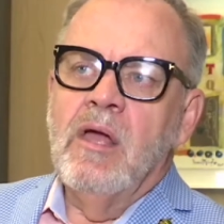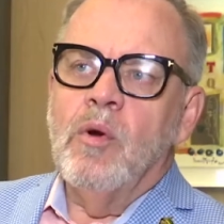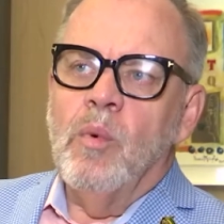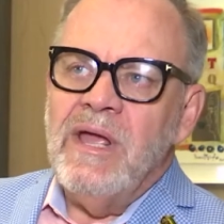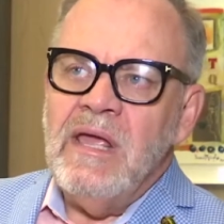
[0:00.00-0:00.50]

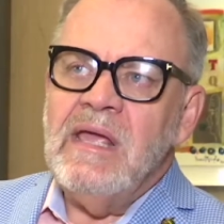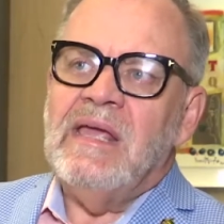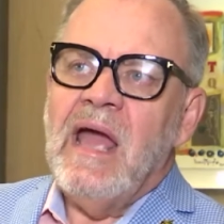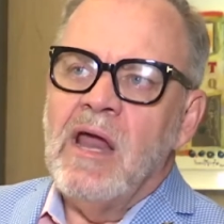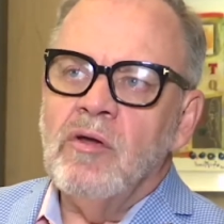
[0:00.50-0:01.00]
We
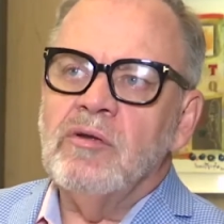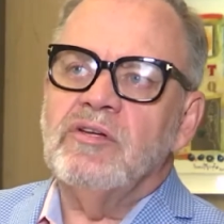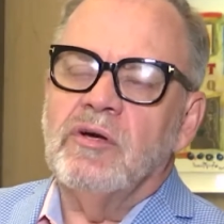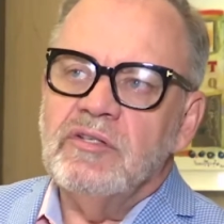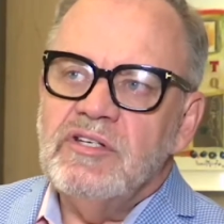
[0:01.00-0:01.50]
cannot
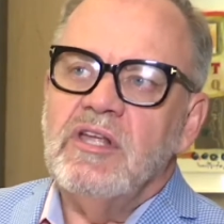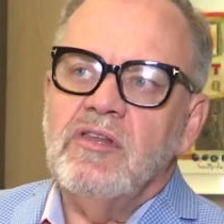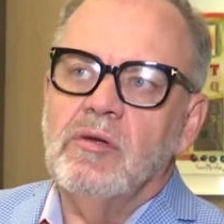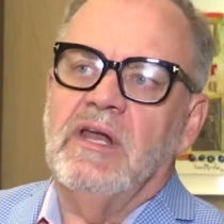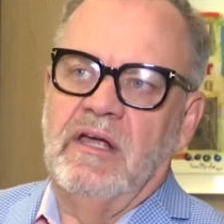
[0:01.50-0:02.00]

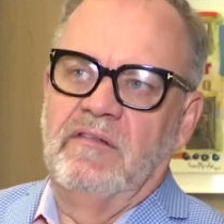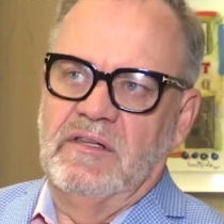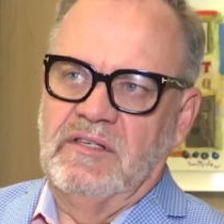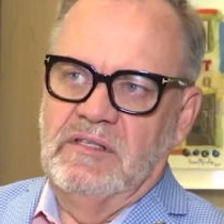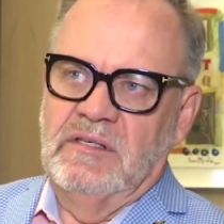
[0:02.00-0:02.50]
continue like
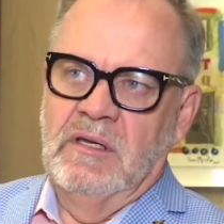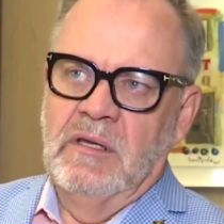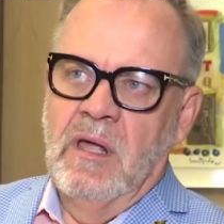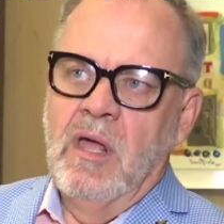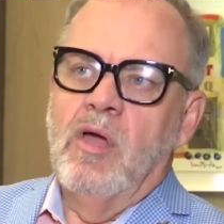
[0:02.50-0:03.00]
this.
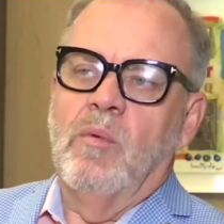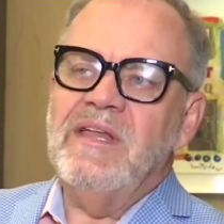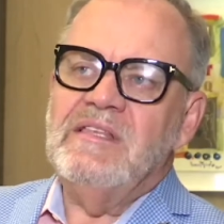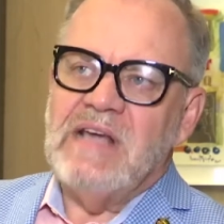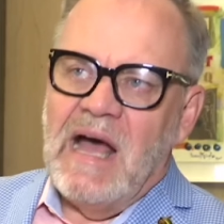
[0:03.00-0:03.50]
We're
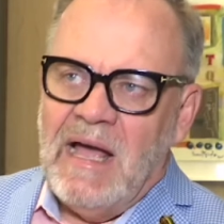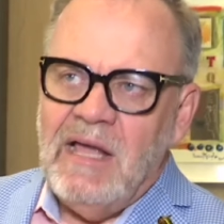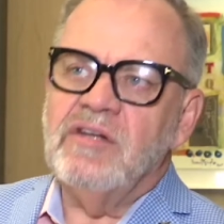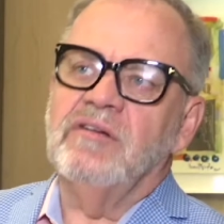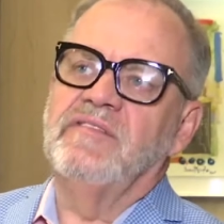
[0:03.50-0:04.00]

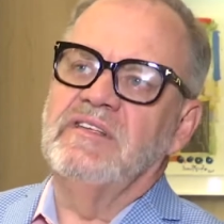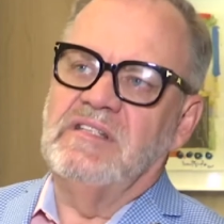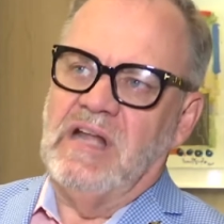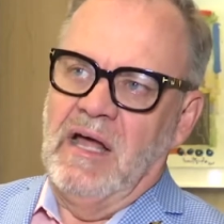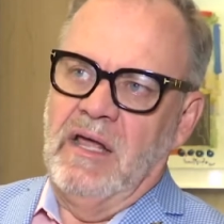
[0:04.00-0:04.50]
tired of this
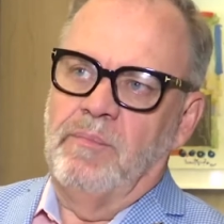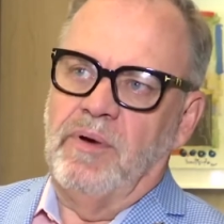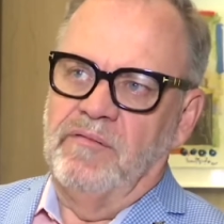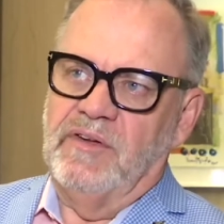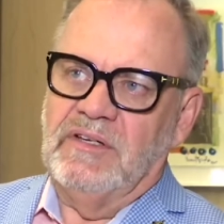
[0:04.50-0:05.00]
dire
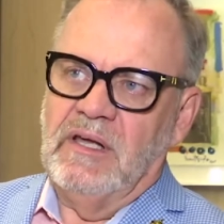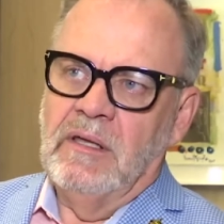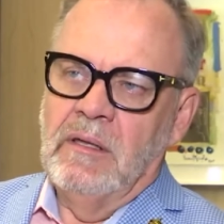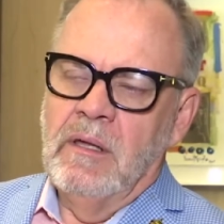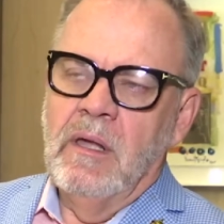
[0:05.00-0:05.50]
poverty.
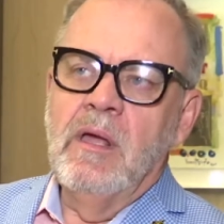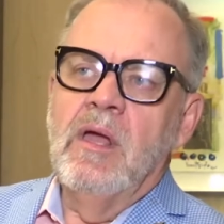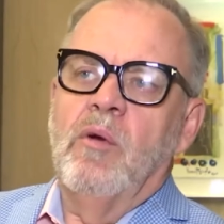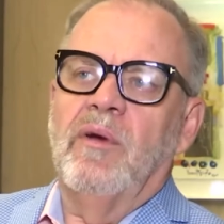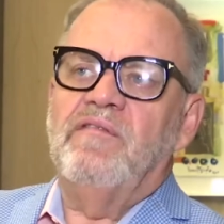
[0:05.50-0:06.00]

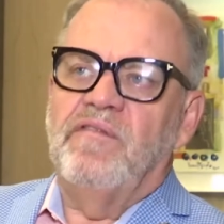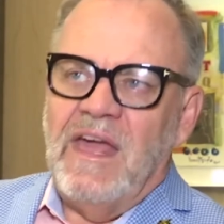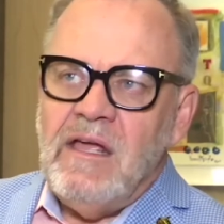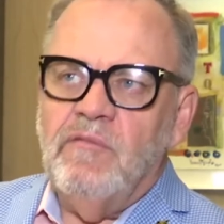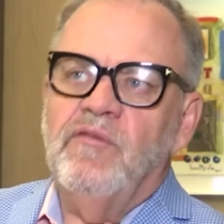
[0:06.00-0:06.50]
We're
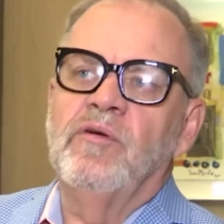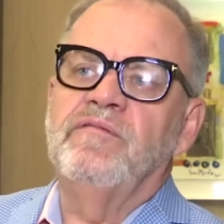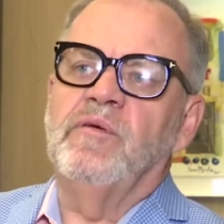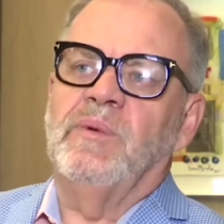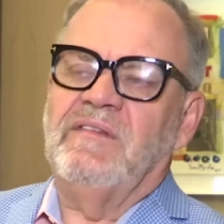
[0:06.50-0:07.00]
thankful
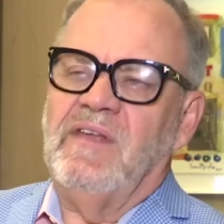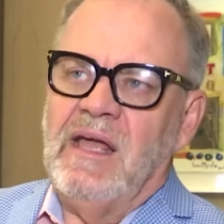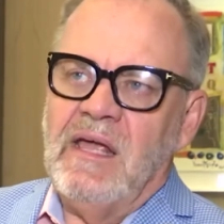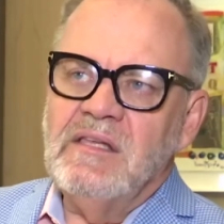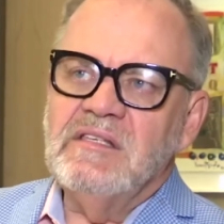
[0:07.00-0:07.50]
for what the
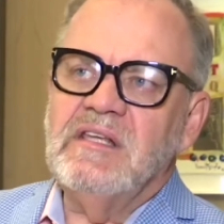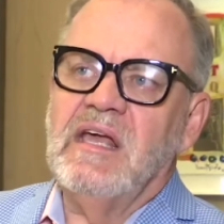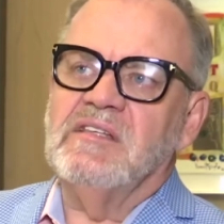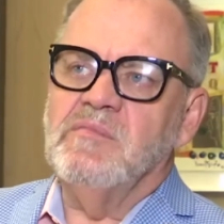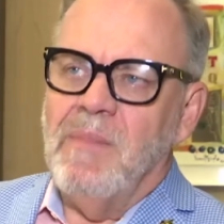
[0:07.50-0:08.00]
ANC
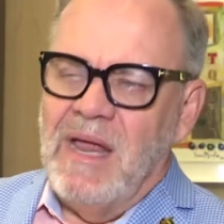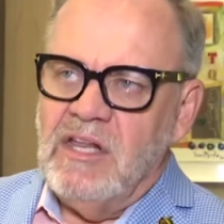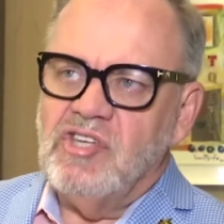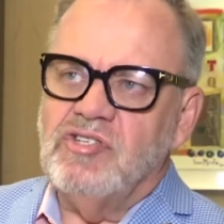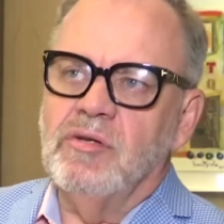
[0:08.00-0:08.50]
has
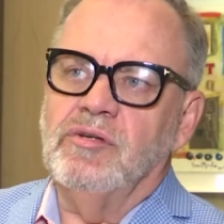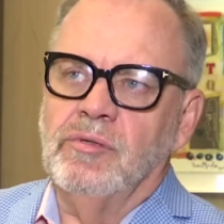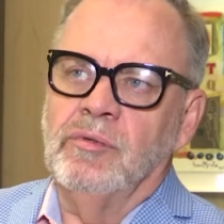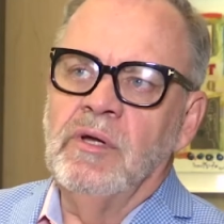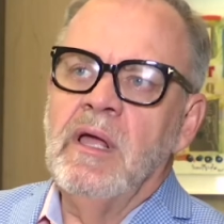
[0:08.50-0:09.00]
managed to
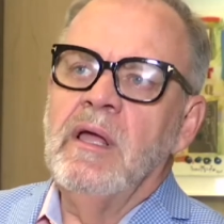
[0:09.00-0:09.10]
do